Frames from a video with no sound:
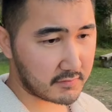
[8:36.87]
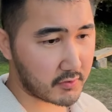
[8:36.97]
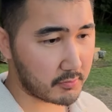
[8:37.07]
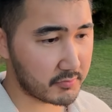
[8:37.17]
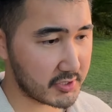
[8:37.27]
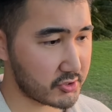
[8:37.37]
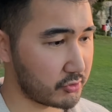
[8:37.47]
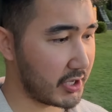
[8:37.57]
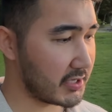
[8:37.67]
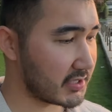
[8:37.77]
from
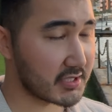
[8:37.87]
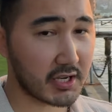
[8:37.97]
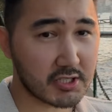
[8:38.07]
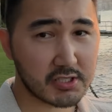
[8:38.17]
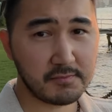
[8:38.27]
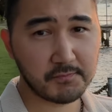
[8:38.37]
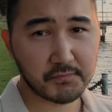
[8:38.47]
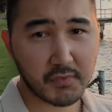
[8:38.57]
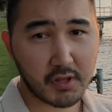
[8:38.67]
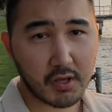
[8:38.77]
today's discussion,
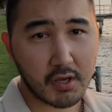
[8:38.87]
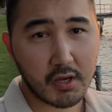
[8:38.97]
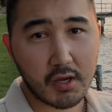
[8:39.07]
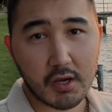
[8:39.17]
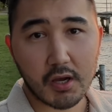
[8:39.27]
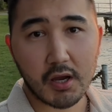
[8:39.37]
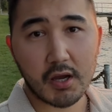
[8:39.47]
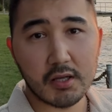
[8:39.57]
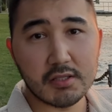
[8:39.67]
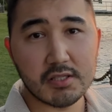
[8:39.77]

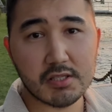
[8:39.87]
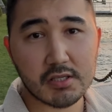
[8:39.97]
and